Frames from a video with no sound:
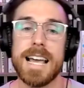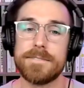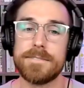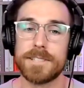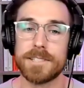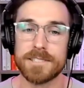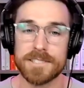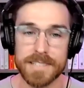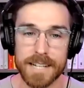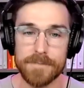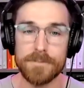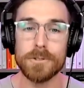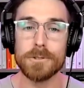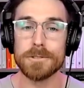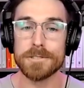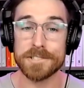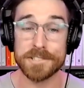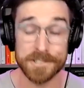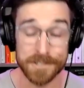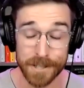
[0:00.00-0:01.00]
after
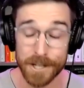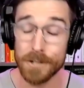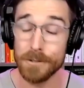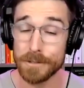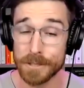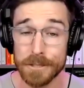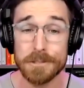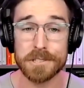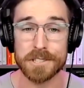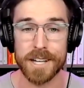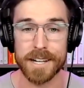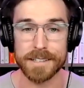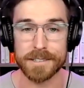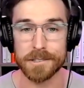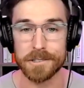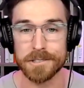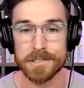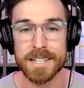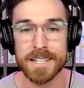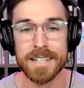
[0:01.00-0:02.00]
several slow news
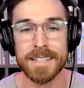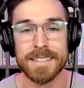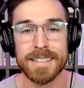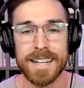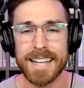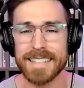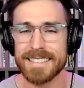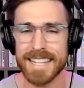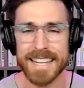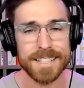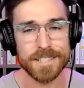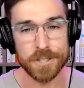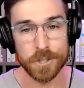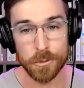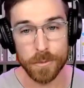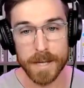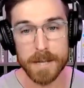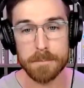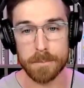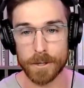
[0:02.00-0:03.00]
cycles, I take a
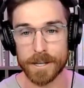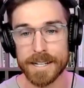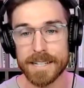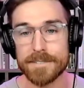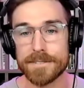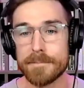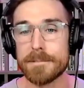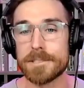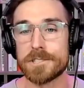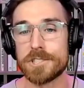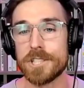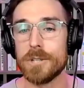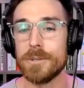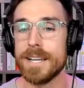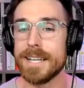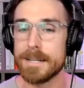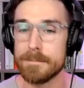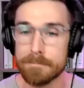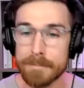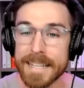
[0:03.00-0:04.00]
two-week break from the
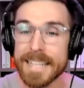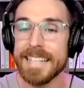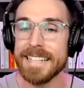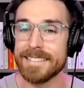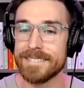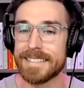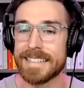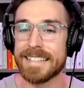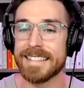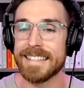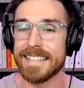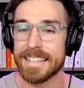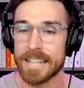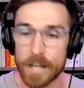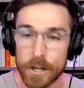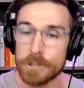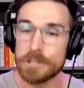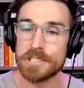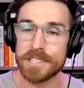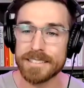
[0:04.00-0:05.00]
show and immediately the
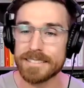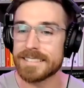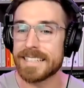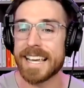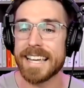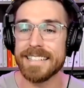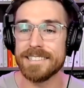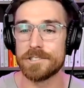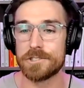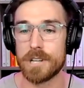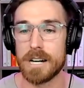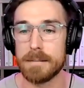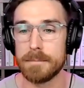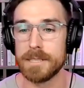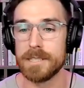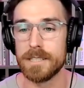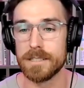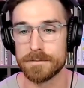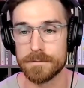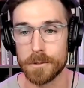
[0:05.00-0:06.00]
OCEANGATE
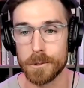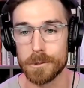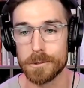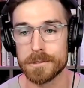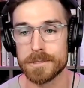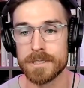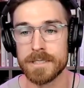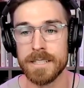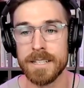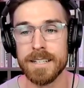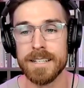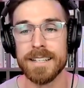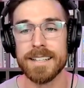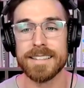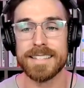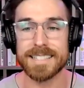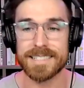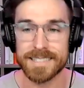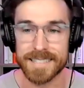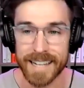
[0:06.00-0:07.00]
drama unfolds.
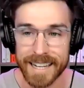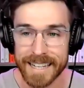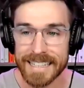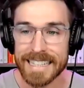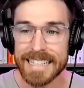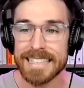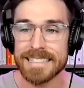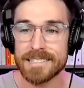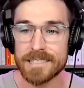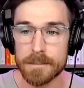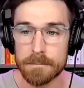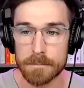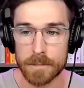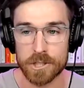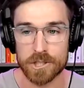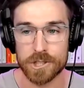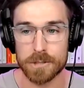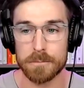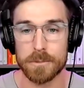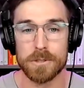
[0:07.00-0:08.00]
This tiny
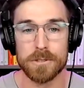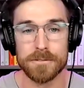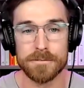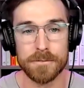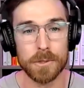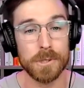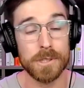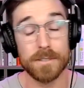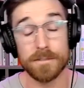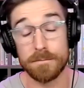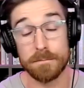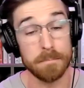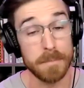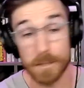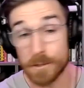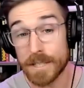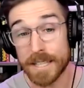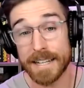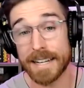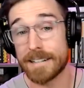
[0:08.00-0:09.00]
submersible full of
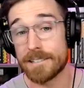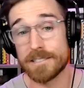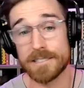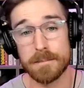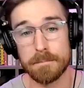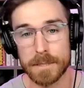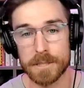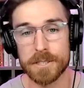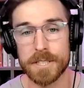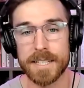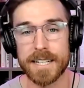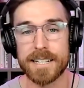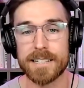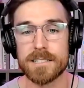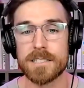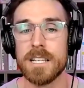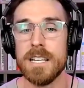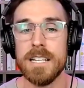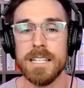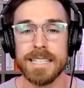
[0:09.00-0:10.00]
millionaires and
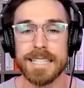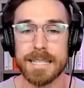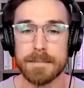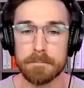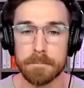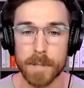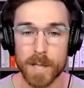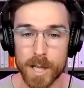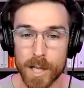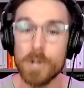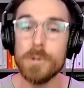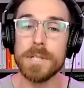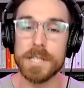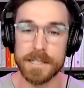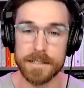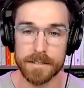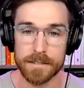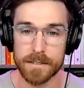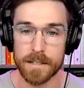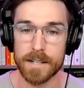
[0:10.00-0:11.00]
billionaires
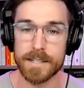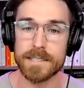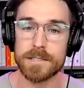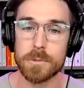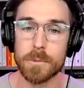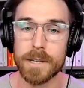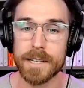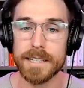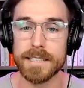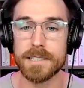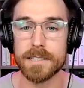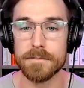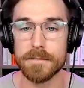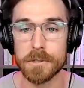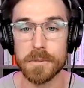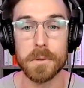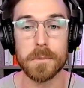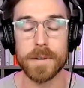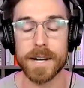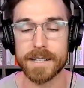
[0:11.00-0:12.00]
imploded on its way to
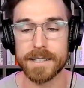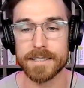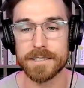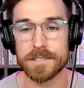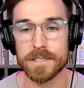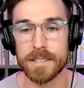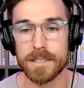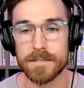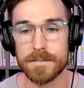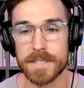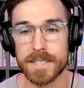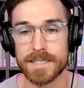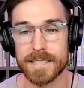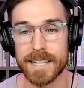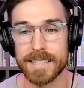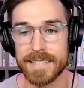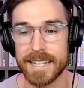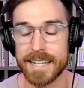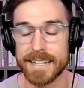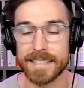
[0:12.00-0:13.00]
view the wreckage of the
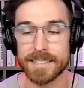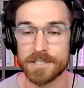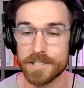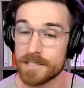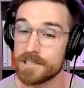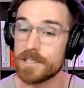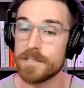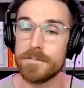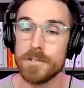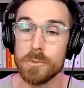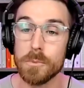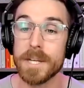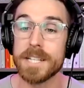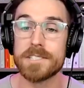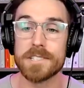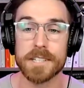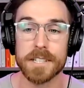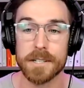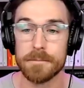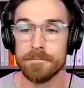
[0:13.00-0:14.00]
Titanic just a few
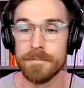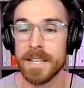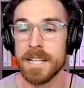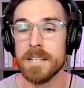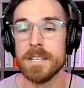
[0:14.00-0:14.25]
weeks ago.